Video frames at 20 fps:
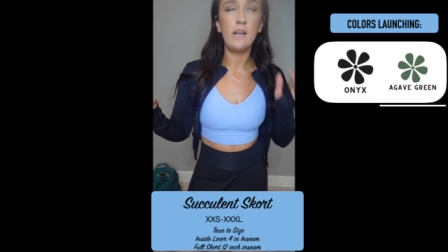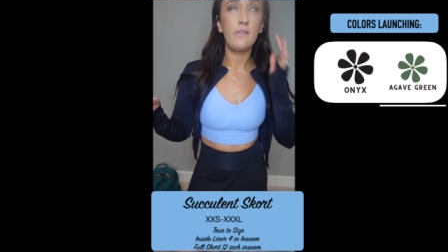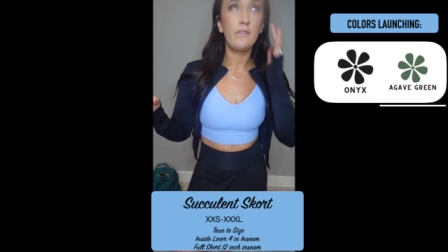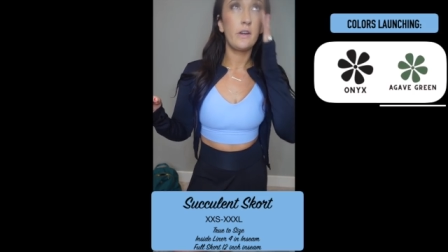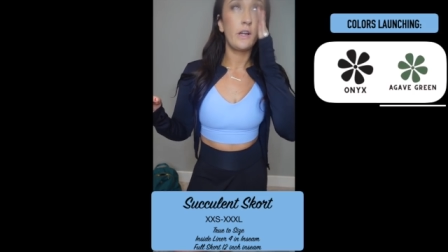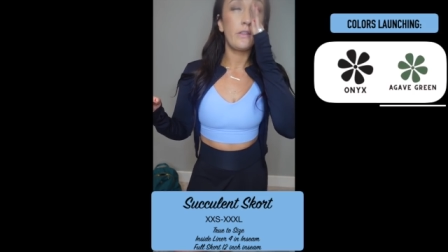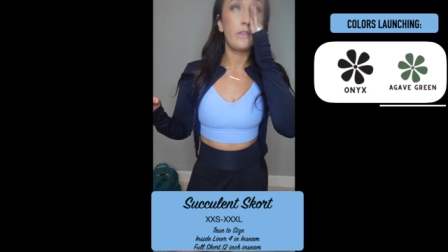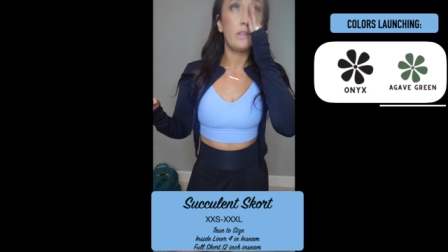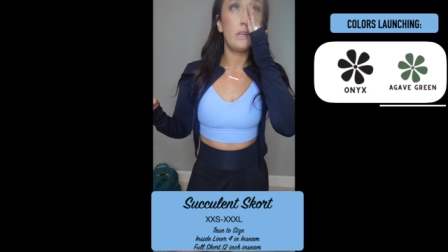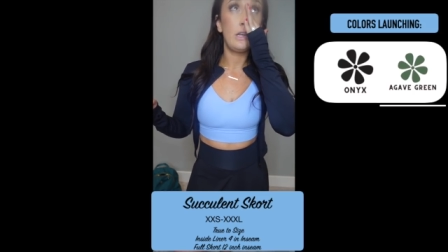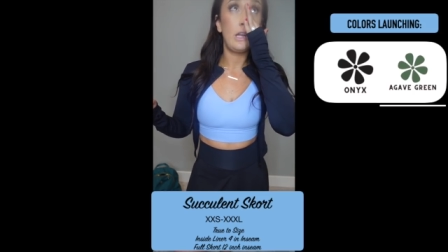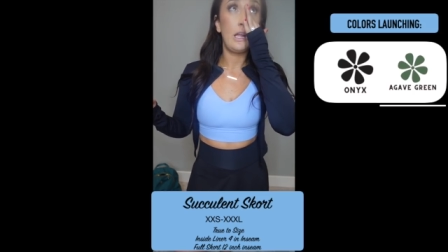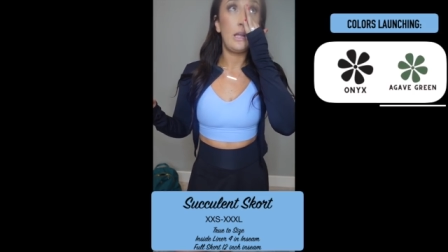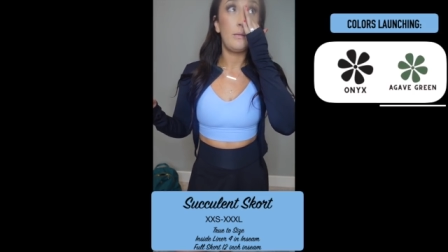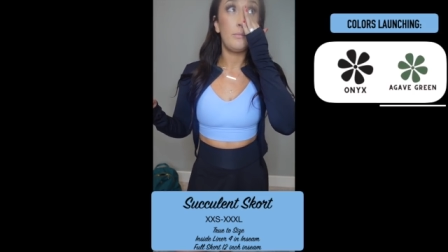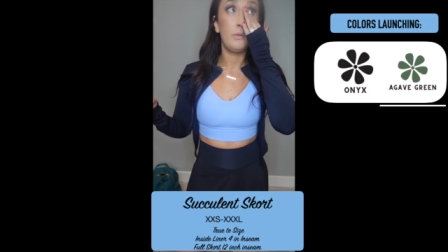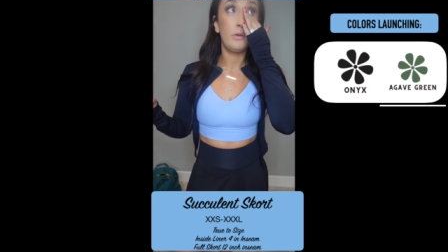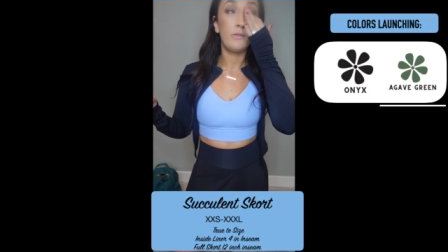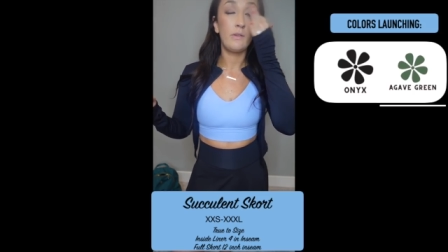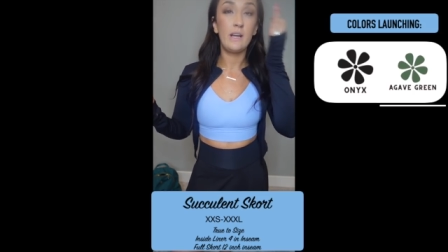I forget the
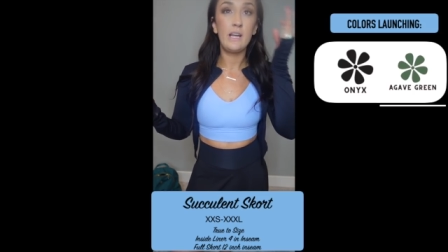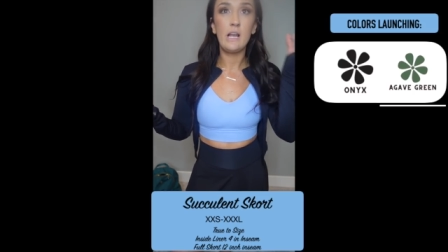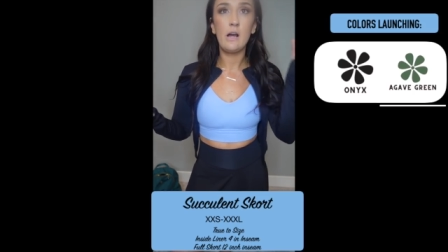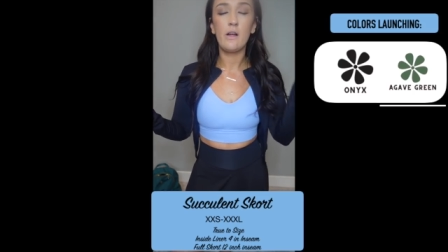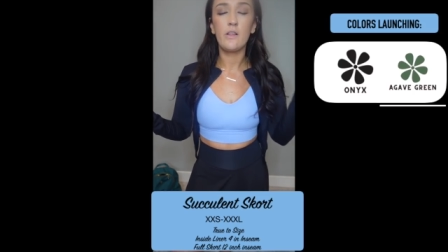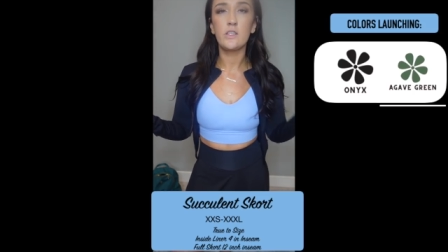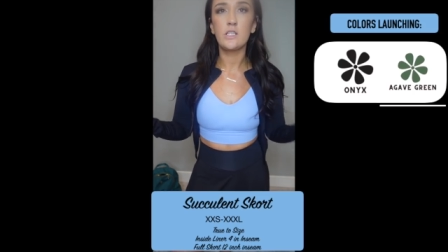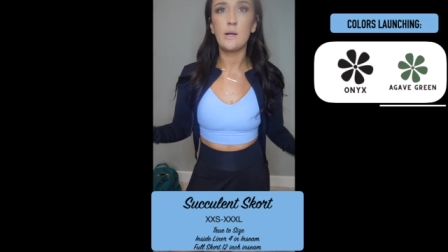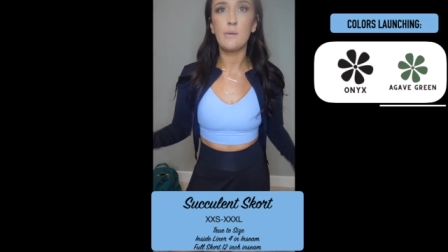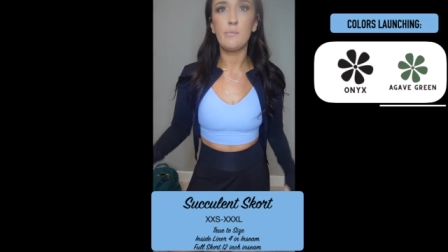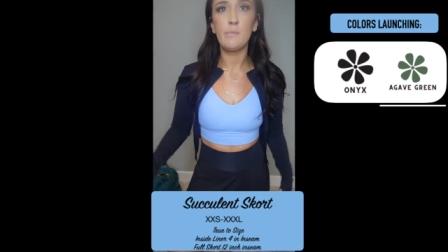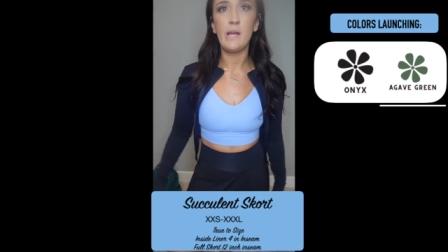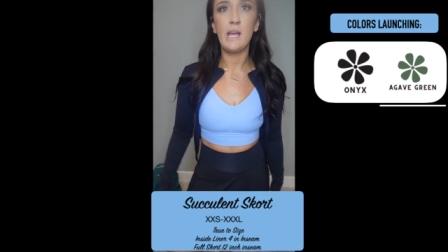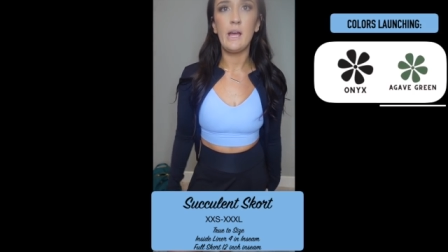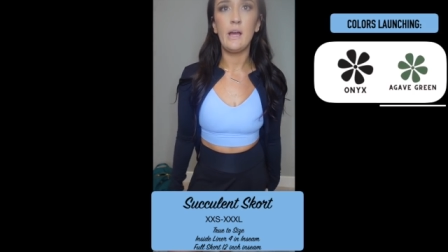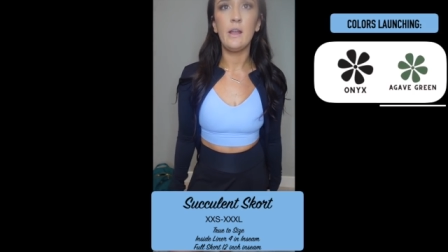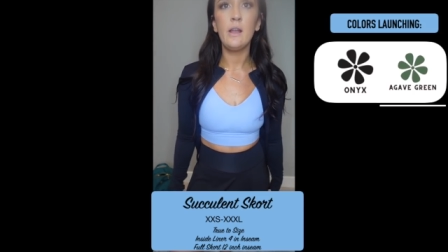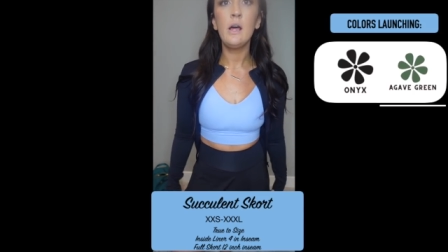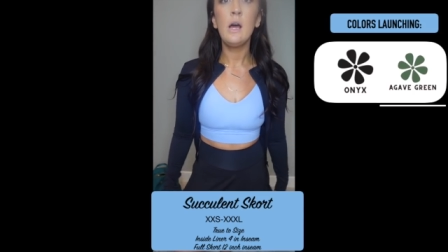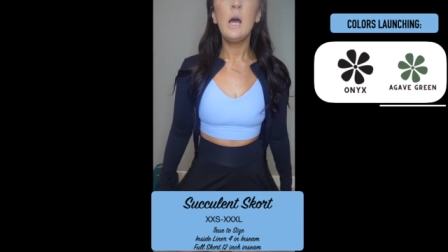name right now at the top of my
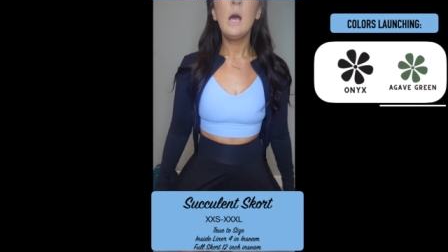head,